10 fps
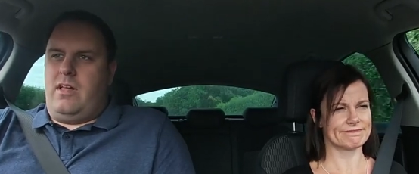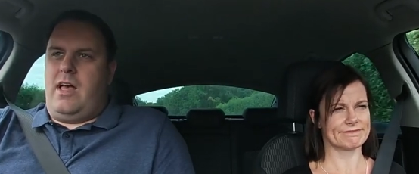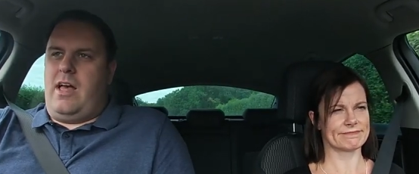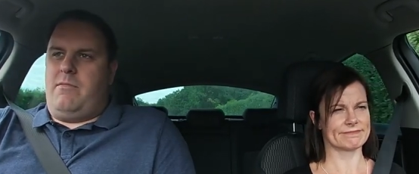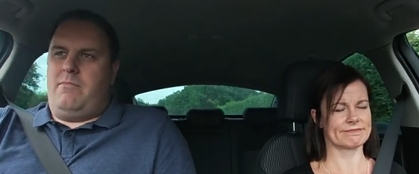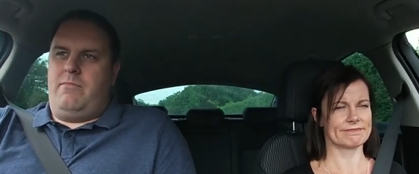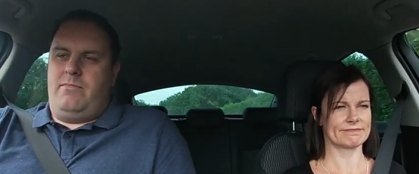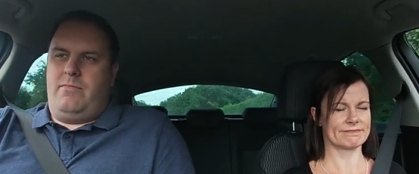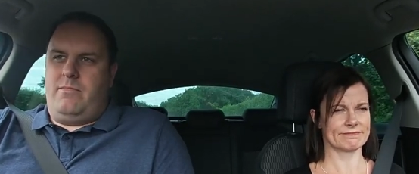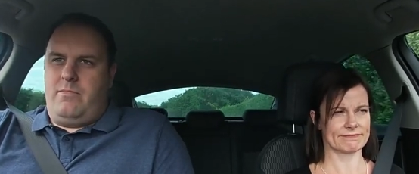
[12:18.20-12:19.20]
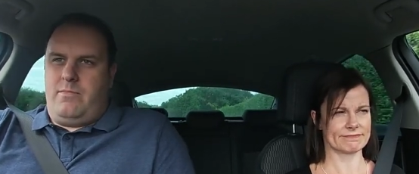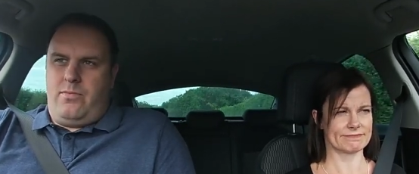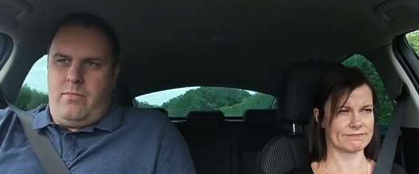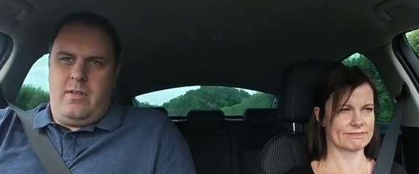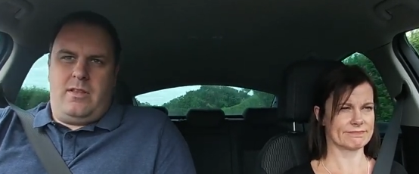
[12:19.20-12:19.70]
Speaker 1: um,
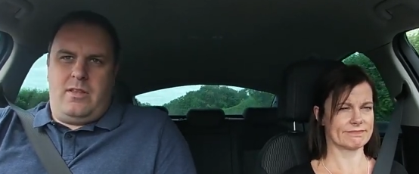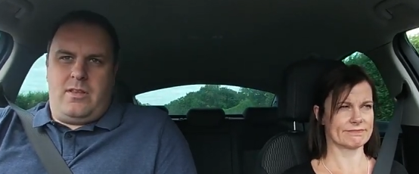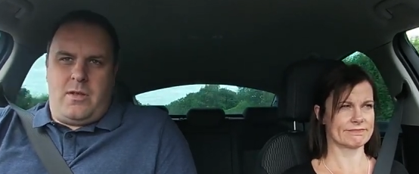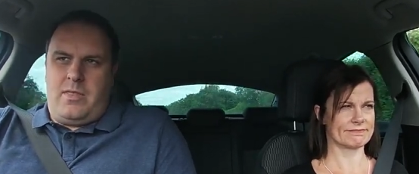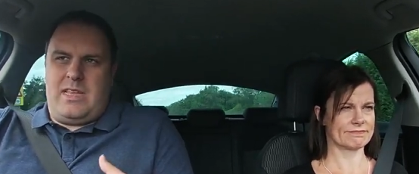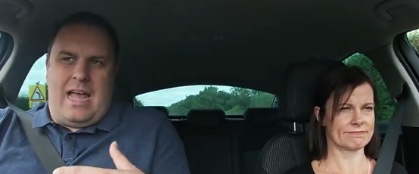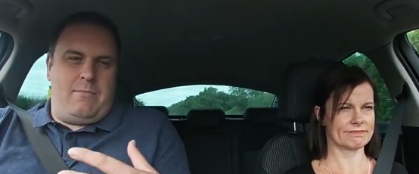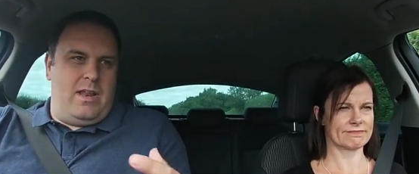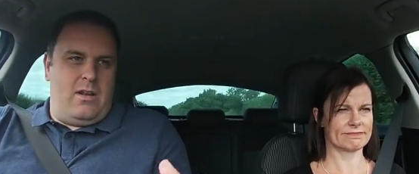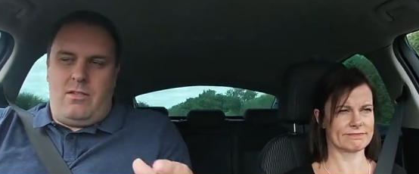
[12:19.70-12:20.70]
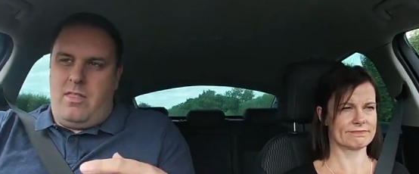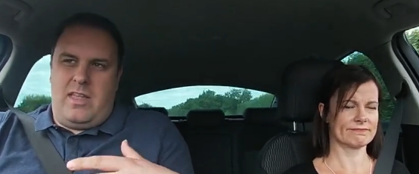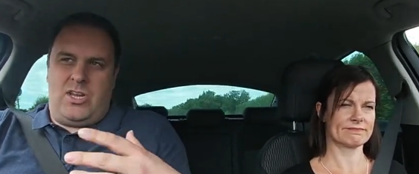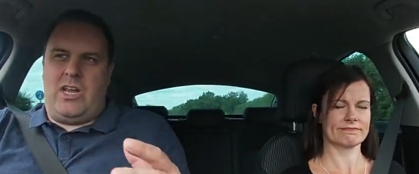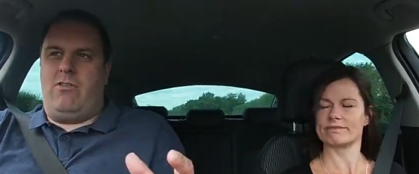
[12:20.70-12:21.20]
something that's happening either
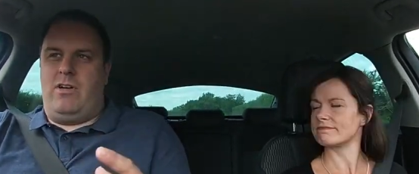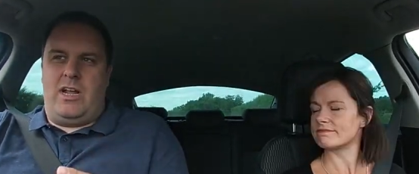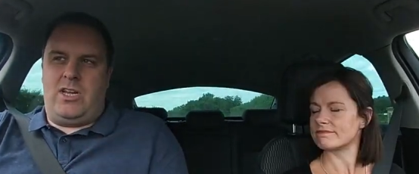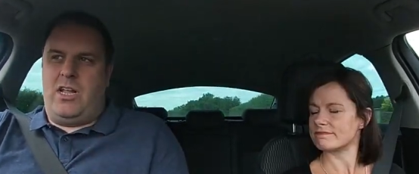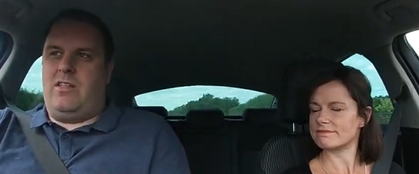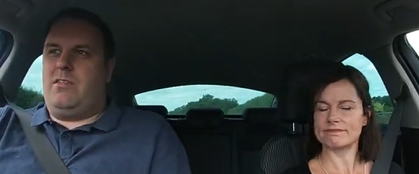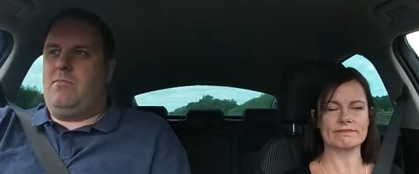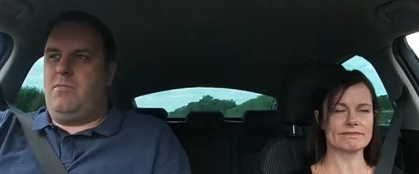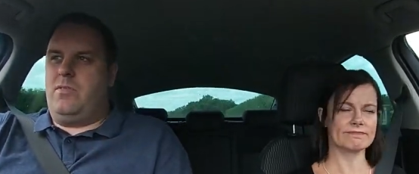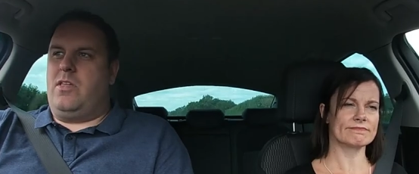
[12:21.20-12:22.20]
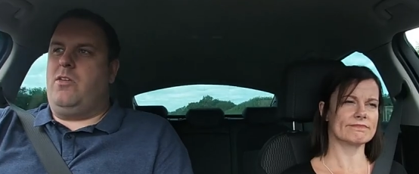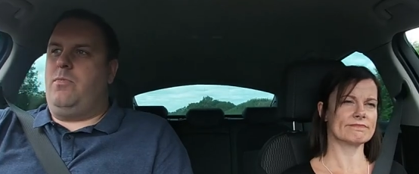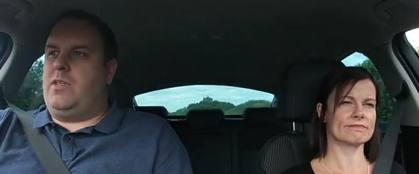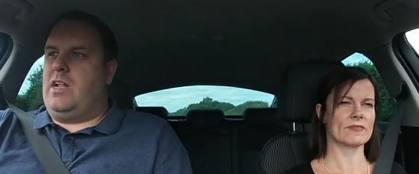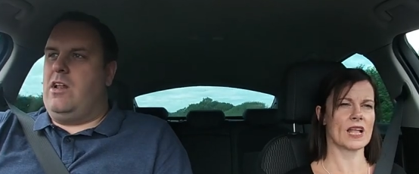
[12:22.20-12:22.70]
this year or next year that, that you're
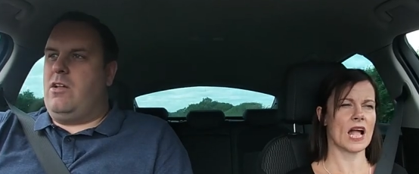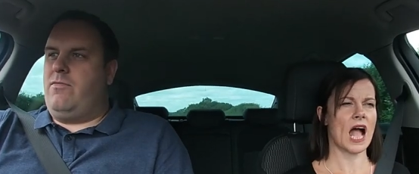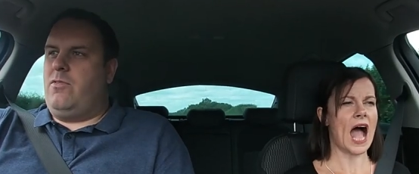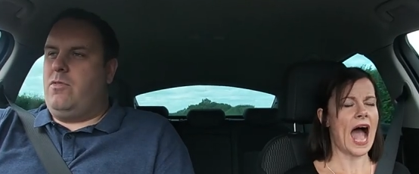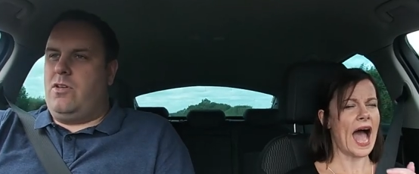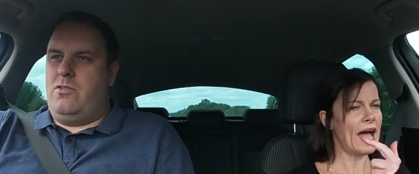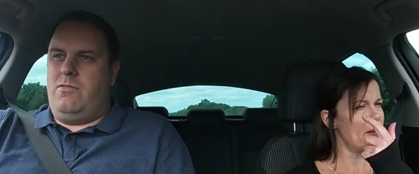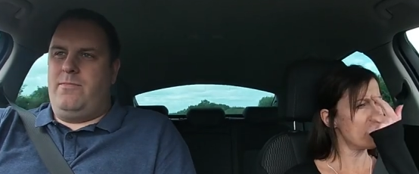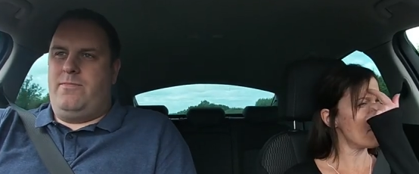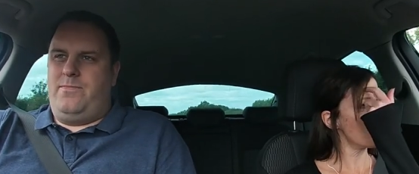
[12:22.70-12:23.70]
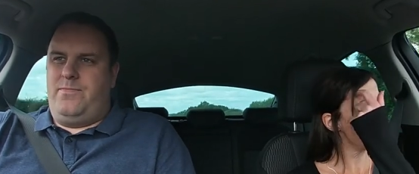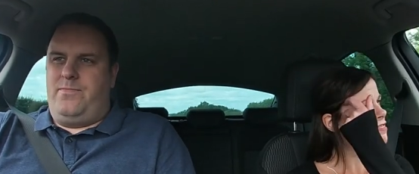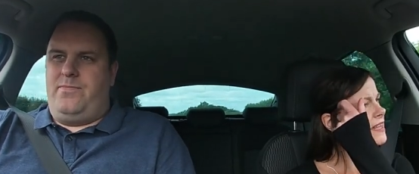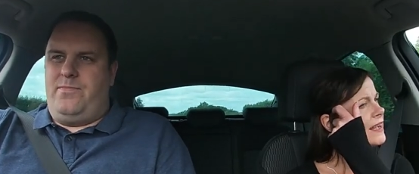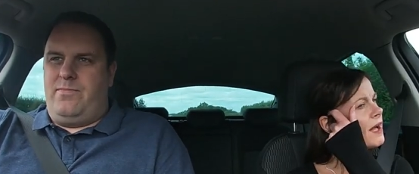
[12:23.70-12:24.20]
particularly looking forward to? Um,
Speaker 2: the
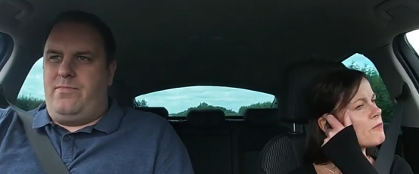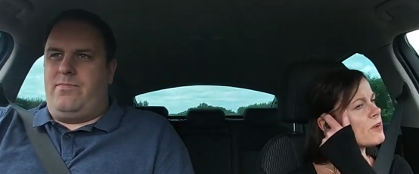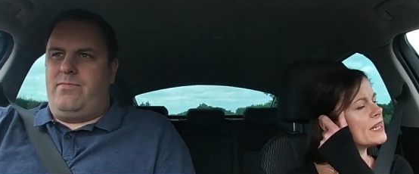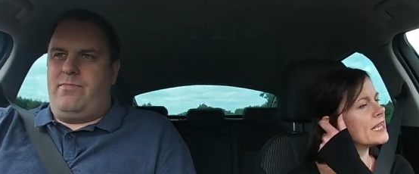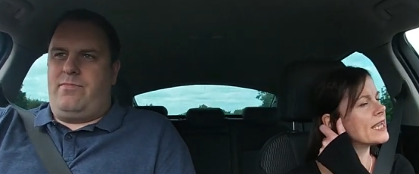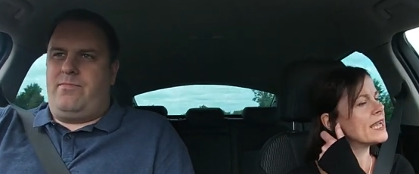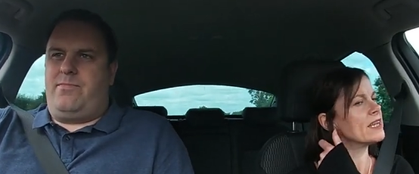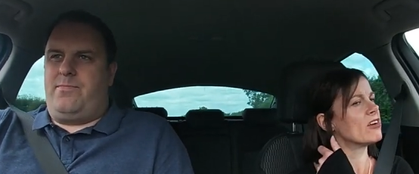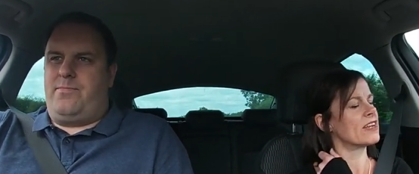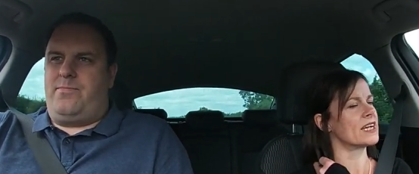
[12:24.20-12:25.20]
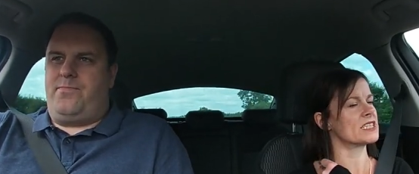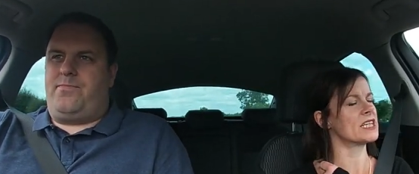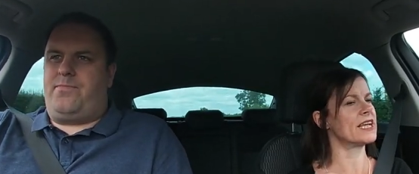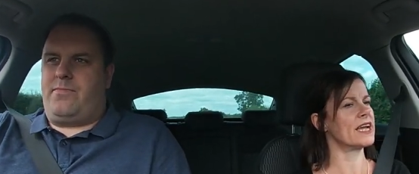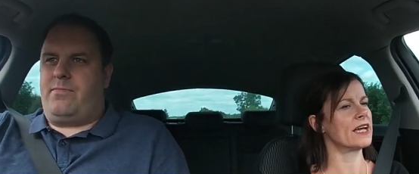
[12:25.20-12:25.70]
thing I'm really keen on
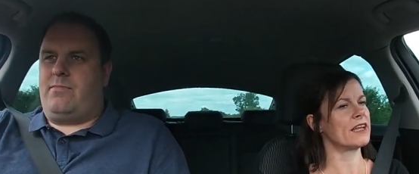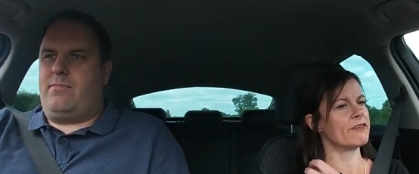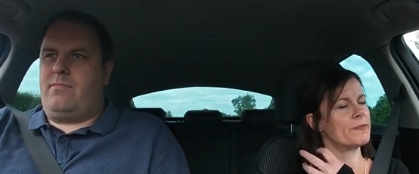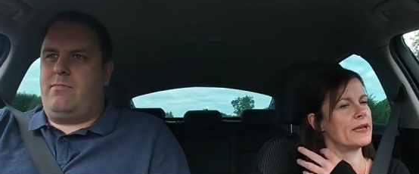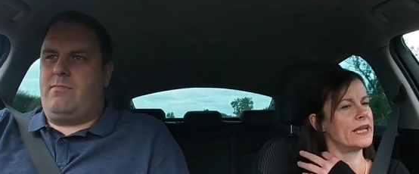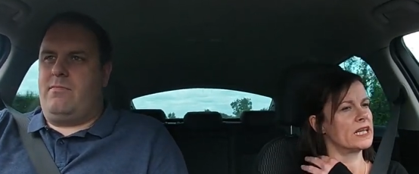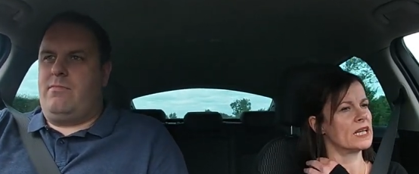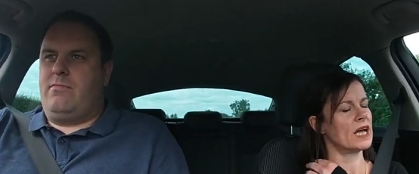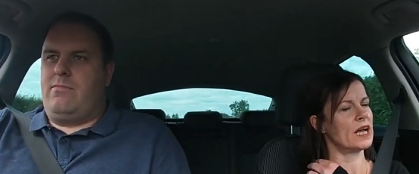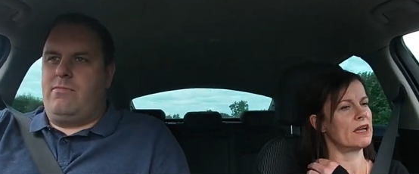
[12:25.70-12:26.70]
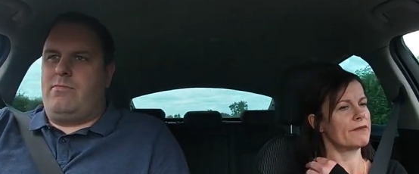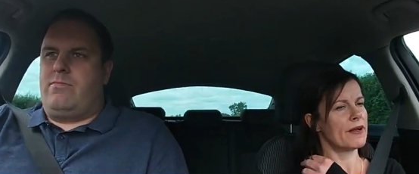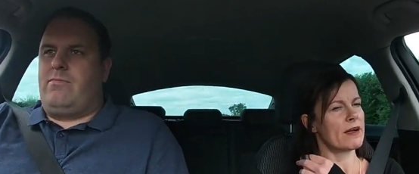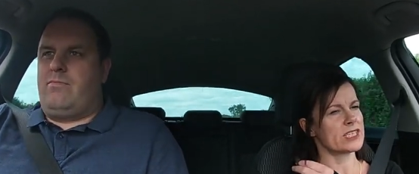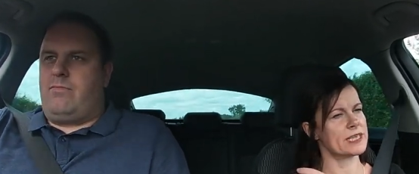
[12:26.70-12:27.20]
actually, and I've been
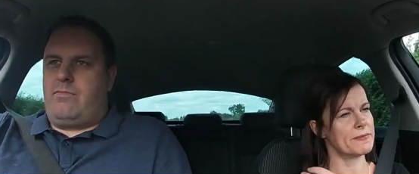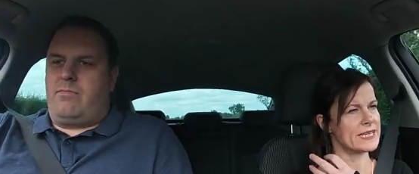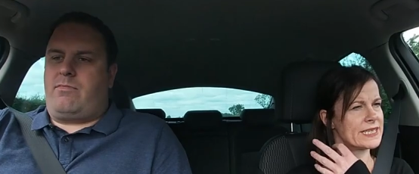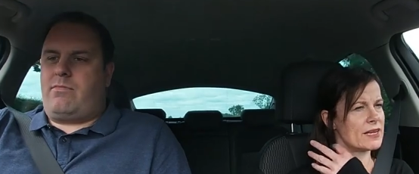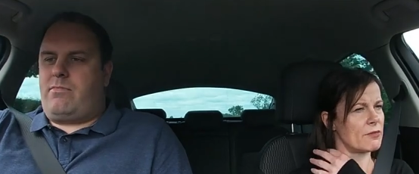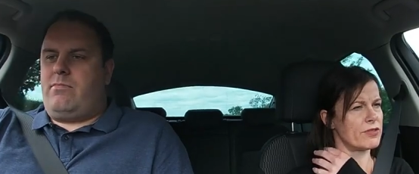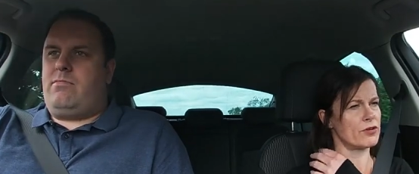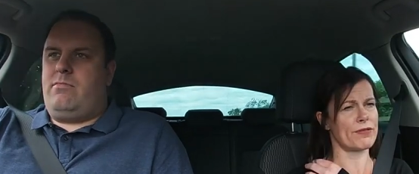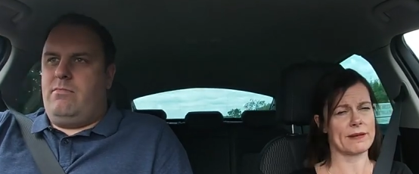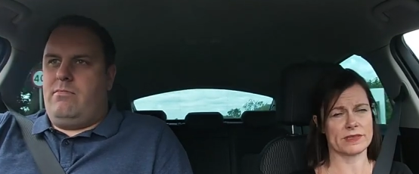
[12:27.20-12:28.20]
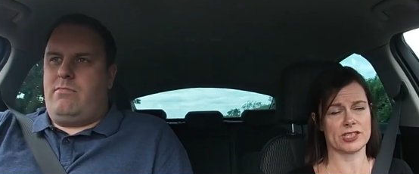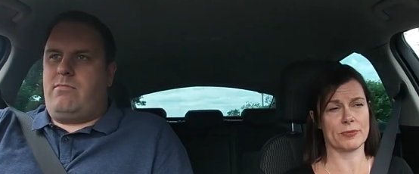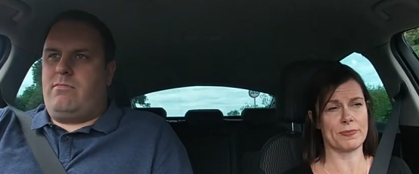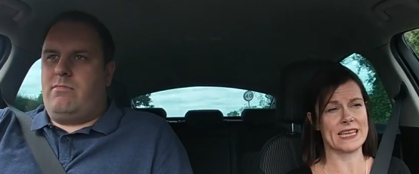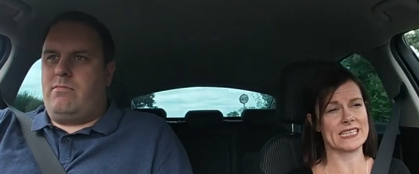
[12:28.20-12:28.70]
I'm actually meeting up with the
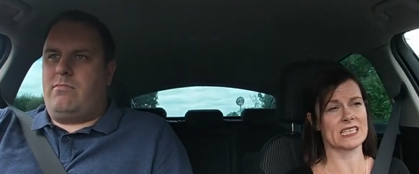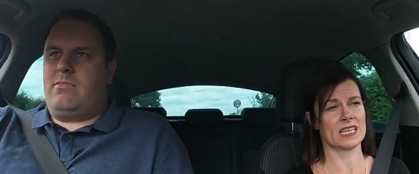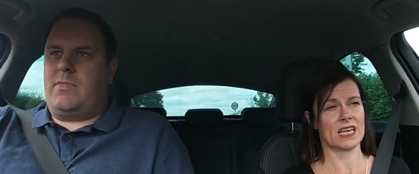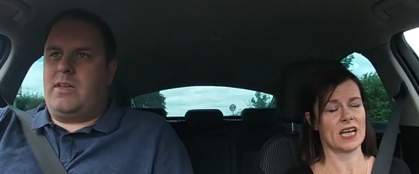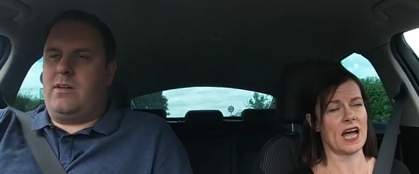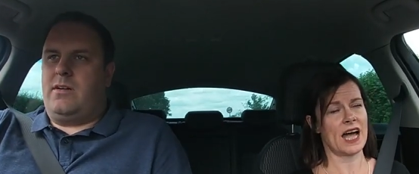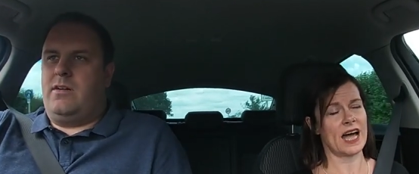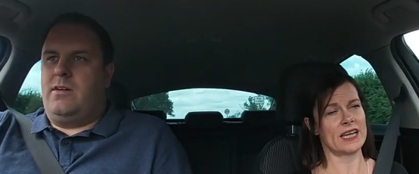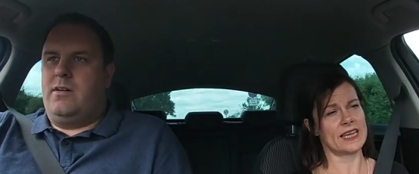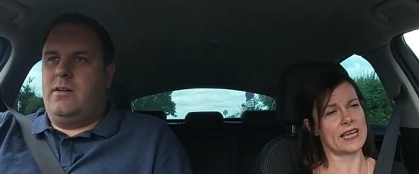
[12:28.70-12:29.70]
Northamptonshire bid uh,